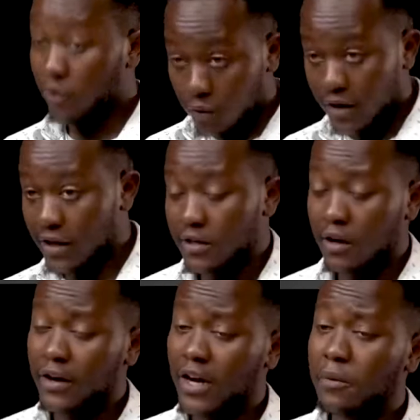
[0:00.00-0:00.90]
through an
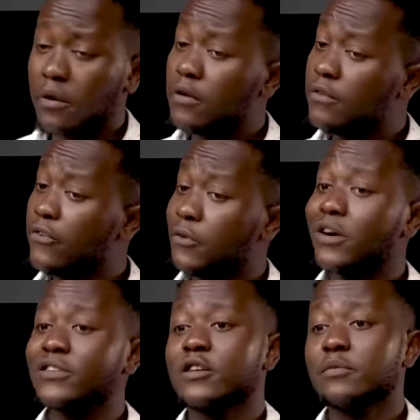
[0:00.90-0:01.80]
XLR cable from
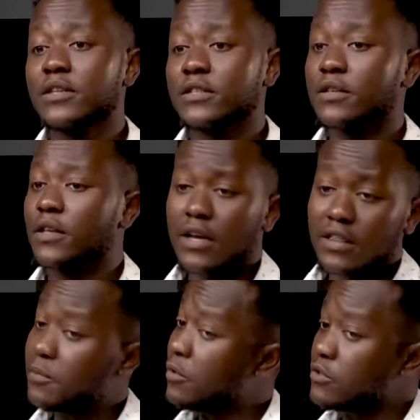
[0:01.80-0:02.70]
a sound mixer.
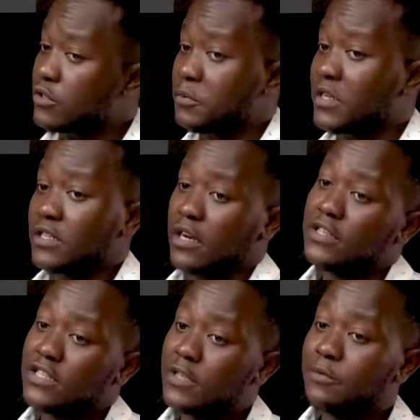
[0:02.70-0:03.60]
They both automatically
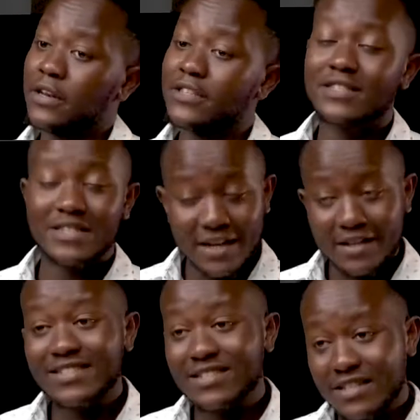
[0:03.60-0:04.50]

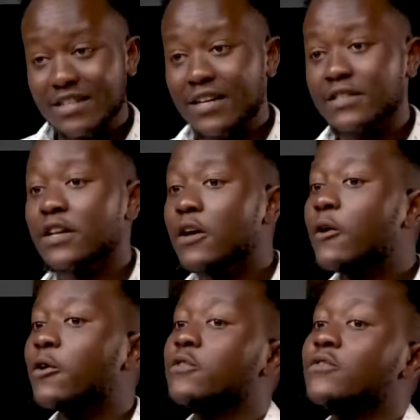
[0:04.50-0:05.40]
standardize,
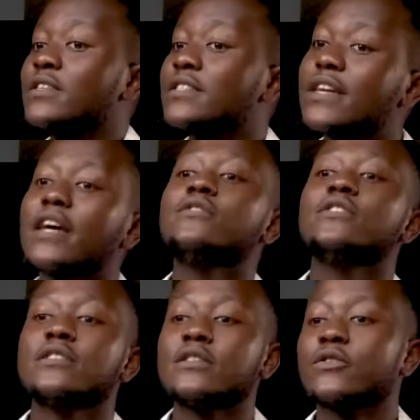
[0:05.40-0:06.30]
convert, and
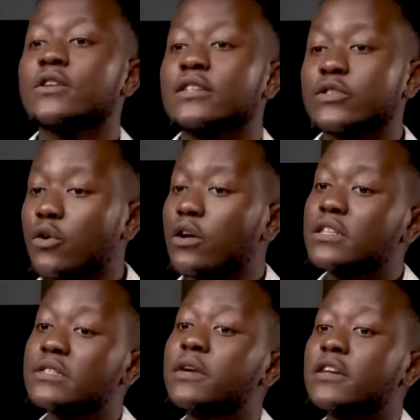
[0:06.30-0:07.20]
resynchronize all
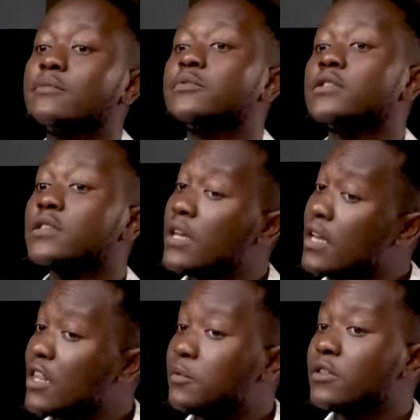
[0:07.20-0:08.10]
HDMI inputs.
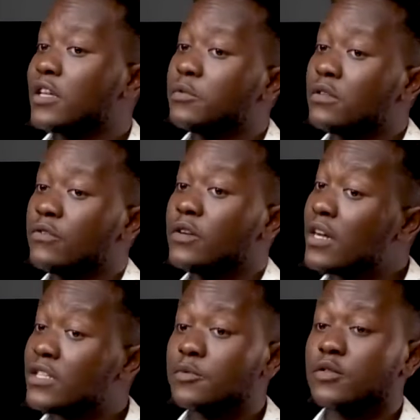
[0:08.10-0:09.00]
They both come with free
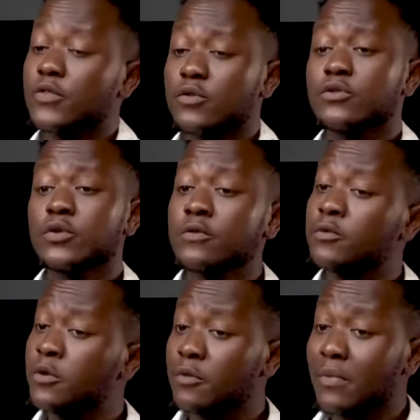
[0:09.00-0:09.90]
ATEM software control
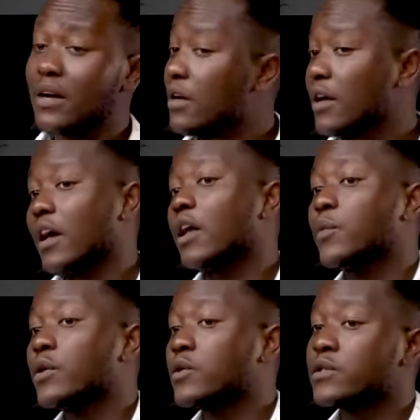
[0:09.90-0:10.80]
for both Mac and
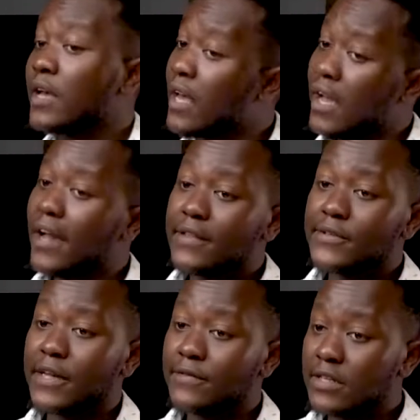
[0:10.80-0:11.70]
Windows, and they
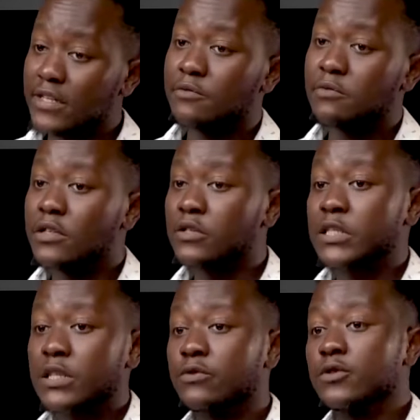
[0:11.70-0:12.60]
also have internal media
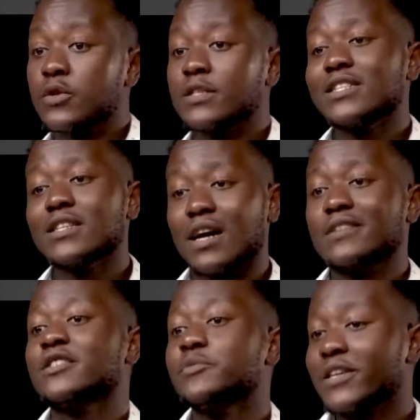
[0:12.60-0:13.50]
storage for 20
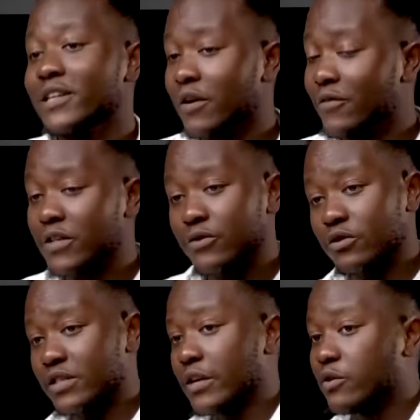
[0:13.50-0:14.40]
RGB graphics for
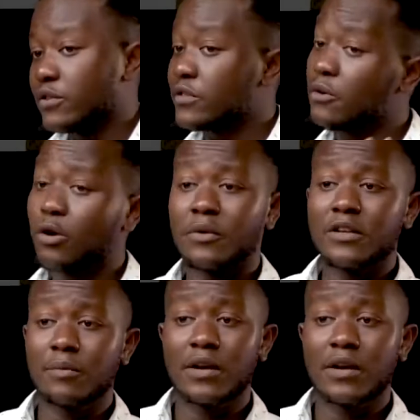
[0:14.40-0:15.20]
titles, opening